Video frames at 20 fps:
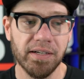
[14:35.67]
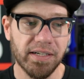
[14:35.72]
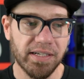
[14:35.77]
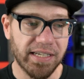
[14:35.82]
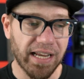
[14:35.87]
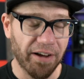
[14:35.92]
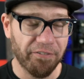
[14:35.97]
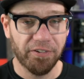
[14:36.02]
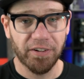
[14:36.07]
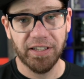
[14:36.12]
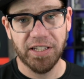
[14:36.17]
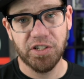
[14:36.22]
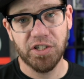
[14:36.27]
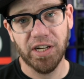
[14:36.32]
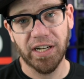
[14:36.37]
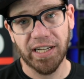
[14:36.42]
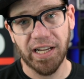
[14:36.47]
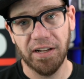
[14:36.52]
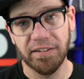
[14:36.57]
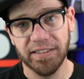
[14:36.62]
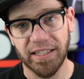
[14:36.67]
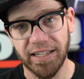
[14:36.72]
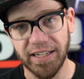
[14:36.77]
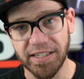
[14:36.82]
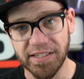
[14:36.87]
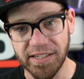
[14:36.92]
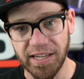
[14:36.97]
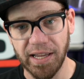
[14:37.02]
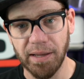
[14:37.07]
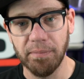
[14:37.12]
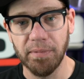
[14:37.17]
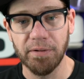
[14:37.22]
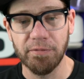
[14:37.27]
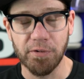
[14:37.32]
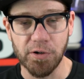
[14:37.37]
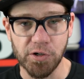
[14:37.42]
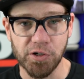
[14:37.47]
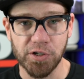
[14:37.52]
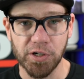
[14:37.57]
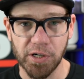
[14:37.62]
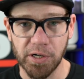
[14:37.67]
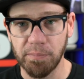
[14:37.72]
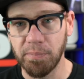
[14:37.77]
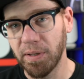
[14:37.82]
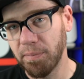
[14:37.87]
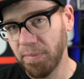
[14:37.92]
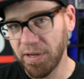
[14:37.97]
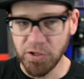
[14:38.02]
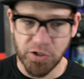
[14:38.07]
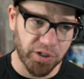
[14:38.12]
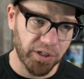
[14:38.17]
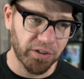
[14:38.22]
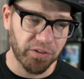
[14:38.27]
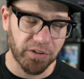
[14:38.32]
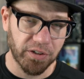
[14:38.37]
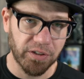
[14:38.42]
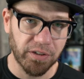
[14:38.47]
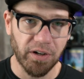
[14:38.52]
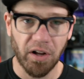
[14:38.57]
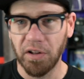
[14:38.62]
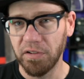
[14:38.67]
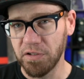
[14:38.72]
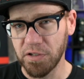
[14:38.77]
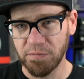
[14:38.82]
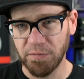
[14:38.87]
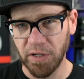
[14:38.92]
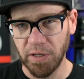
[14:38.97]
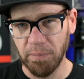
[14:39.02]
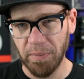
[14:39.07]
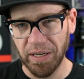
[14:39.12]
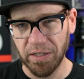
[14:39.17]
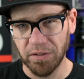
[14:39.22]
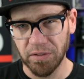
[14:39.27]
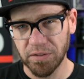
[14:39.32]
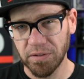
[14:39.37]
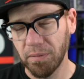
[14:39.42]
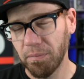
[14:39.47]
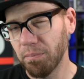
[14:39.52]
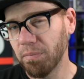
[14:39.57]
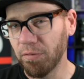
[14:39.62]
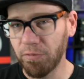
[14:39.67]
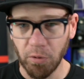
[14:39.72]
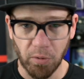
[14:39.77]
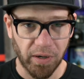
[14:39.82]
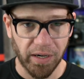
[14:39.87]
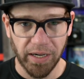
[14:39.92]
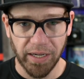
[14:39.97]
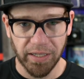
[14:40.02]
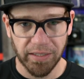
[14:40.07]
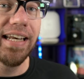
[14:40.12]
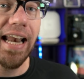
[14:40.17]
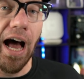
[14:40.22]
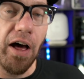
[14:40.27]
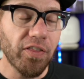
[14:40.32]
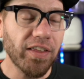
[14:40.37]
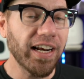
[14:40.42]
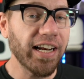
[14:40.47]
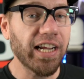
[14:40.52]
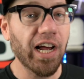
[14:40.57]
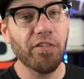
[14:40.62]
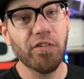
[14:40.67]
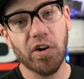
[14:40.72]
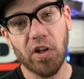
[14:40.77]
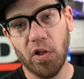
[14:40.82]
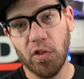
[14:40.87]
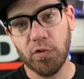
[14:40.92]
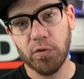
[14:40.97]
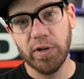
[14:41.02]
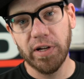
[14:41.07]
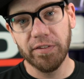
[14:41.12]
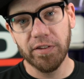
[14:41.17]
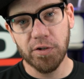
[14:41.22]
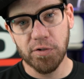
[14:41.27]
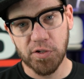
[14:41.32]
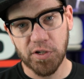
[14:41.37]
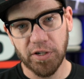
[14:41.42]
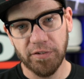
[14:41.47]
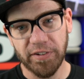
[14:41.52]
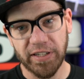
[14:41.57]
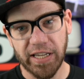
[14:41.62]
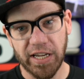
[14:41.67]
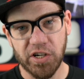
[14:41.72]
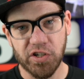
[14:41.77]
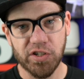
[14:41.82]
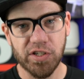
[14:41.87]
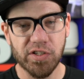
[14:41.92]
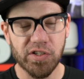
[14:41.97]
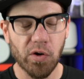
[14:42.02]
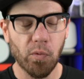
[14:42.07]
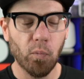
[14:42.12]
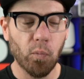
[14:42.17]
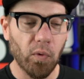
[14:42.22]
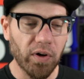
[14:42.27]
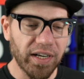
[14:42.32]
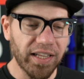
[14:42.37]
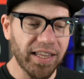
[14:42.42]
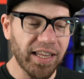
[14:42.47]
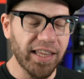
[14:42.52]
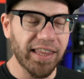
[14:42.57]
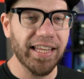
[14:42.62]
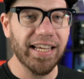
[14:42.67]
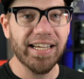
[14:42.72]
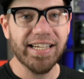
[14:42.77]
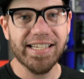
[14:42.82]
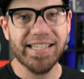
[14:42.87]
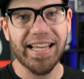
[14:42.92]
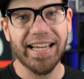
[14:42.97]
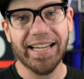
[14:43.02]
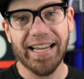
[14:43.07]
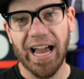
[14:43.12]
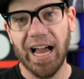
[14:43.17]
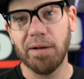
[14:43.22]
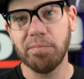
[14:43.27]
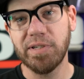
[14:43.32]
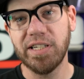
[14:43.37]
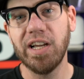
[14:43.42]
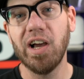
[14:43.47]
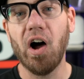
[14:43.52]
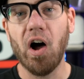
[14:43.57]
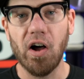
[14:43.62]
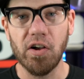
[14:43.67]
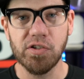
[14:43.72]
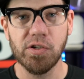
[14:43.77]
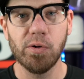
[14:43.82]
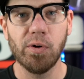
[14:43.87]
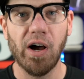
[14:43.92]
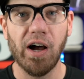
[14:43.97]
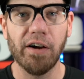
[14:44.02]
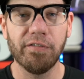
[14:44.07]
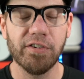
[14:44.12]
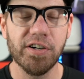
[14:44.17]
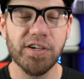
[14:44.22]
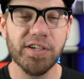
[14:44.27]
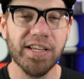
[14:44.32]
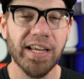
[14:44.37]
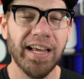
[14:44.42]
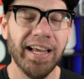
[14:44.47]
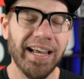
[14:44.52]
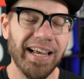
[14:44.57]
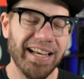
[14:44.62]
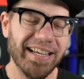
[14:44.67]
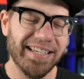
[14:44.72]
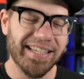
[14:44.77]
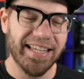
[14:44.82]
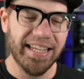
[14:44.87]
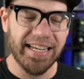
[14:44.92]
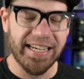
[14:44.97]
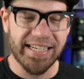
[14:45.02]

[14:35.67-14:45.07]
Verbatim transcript: definitely check out that exam for sure, but make sure you learn all those fundamentals beforehand. Now that I covered all three of those certifications, one of the things that CompTIA also offers is the